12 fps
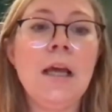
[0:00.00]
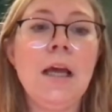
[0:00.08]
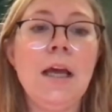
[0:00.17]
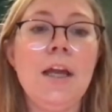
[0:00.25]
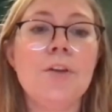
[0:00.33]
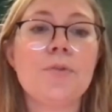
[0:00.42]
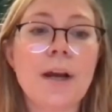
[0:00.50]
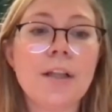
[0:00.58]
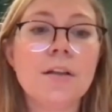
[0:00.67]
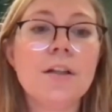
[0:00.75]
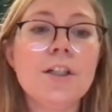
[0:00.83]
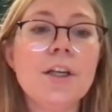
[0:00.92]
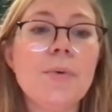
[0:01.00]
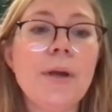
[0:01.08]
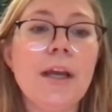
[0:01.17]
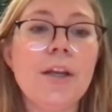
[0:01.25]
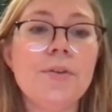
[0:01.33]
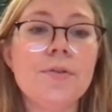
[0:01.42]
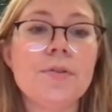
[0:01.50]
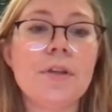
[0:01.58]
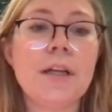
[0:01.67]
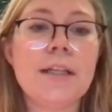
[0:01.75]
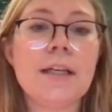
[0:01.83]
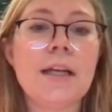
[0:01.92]
In rhinology, we can use the
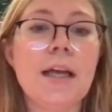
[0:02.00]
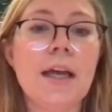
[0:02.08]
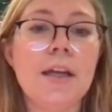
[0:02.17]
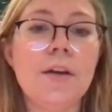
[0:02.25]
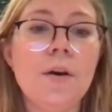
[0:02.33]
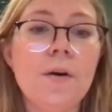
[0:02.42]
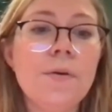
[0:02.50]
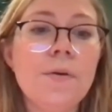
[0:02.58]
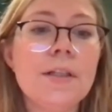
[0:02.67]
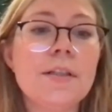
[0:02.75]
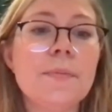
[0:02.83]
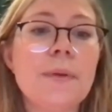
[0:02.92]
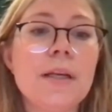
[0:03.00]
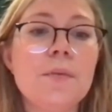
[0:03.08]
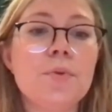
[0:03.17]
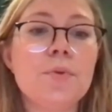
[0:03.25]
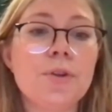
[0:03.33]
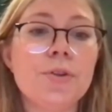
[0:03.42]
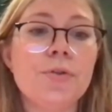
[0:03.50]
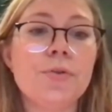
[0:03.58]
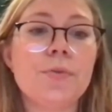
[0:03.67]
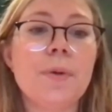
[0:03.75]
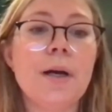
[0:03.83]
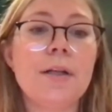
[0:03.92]
nasal NO. It's mainly
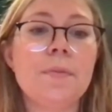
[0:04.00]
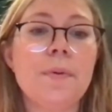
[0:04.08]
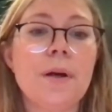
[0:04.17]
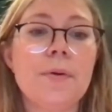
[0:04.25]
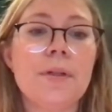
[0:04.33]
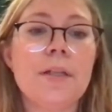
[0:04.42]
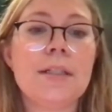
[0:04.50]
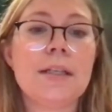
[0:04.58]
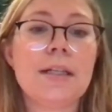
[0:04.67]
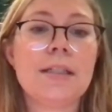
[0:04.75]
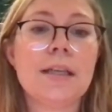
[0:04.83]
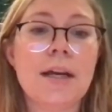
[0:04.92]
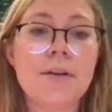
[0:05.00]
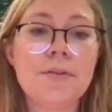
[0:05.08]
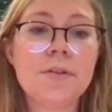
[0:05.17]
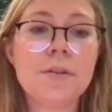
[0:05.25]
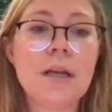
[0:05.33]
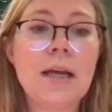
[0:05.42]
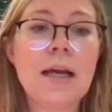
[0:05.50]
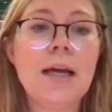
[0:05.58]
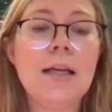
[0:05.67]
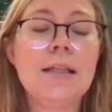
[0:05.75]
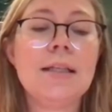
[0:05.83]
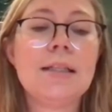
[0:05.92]
produced by the paranasal sinus.
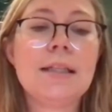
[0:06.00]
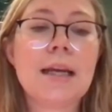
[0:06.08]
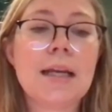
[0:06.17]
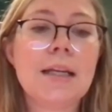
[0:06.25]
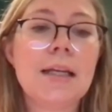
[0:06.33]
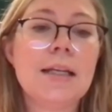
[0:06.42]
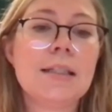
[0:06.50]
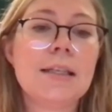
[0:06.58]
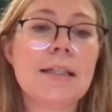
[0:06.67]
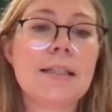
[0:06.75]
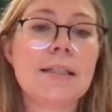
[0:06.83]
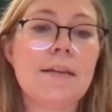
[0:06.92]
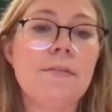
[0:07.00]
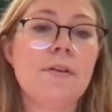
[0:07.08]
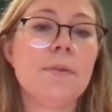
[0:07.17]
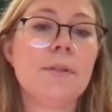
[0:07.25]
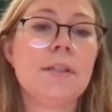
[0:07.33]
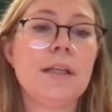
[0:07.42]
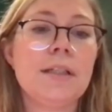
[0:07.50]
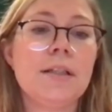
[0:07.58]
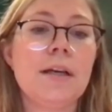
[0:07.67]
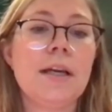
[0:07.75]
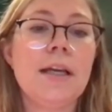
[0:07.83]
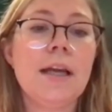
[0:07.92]
This technique is less developed than
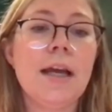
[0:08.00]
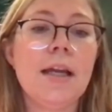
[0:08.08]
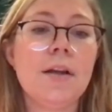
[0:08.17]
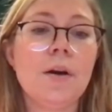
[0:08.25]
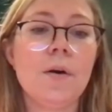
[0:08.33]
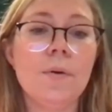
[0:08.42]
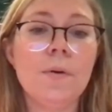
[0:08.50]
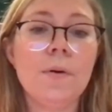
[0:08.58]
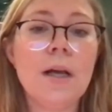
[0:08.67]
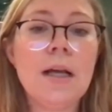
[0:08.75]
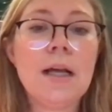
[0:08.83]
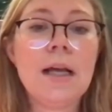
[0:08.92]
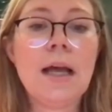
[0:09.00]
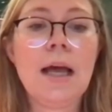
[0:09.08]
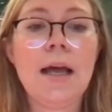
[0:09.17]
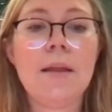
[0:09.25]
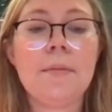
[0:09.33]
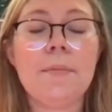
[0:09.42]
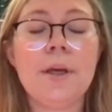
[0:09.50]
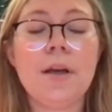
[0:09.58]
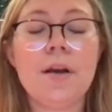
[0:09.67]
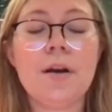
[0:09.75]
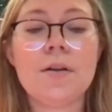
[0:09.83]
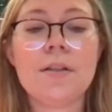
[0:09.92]
the ENO. And
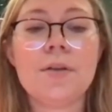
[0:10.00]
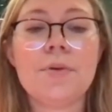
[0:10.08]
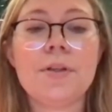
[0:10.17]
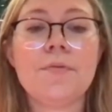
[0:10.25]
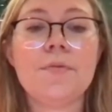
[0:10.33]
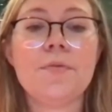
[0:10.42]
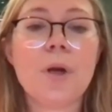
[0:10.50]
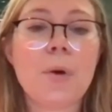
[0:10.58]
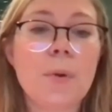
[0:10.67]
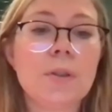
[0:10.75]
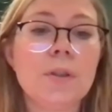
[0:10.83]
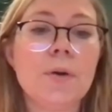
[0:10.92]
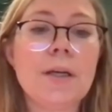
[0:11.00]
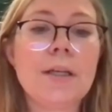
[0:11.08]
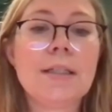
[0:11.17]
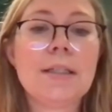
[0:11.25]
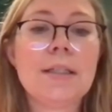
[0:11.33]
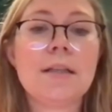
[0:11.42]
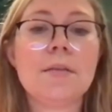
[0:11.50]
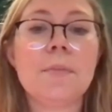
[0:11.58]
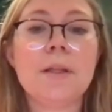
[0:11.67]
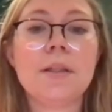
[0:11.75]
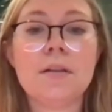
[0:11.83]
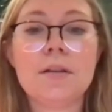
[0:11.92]
because there is frequent coexistent
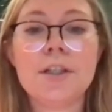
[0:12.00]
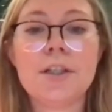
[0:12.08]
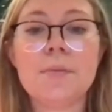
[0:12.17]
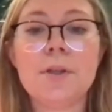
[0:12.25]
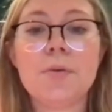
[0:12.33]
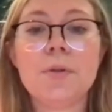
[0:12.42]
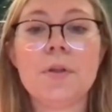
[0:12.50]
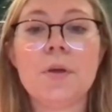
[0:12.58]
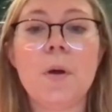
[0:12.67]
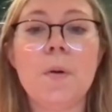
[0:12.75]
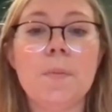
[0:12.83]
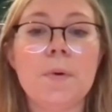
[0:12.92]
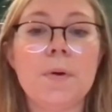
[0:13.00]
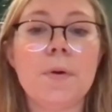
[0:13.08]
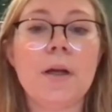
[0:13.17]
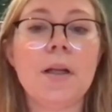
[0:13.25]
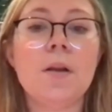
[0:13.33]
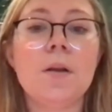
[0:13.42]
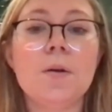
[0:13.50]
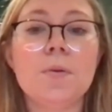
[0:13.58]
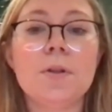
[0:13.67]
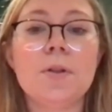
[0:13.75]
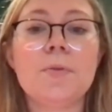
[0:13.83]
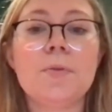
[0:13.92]
pathology between the upper and
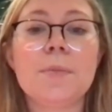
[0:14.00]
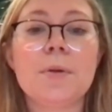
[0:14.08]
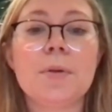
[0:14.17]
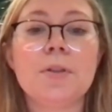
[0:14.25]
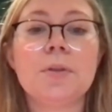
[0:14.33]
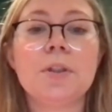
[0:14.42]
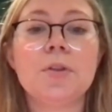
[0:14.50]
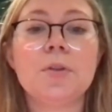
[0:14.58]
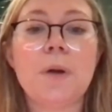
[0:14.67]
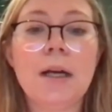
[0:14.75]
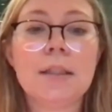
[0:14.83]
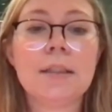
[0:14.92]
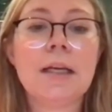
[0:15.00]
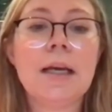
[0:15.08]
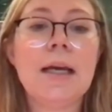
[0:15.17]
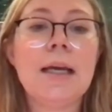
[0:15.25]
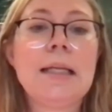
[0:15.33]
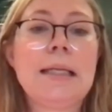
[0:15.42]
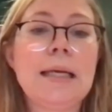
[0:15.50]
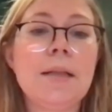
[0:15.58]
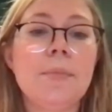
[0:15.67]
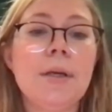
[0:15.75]
lower respiratory tract, it can be